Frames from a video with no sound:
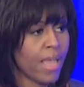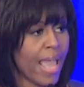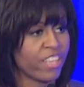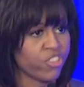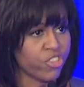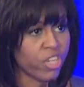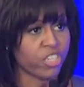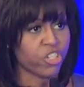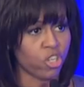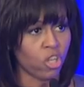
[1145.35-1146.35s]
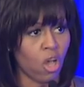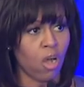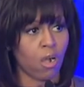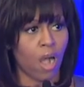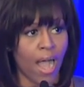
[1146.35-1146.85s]
and such
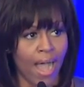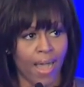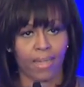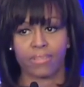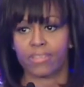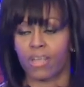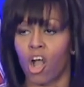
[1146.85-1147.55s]
long odds,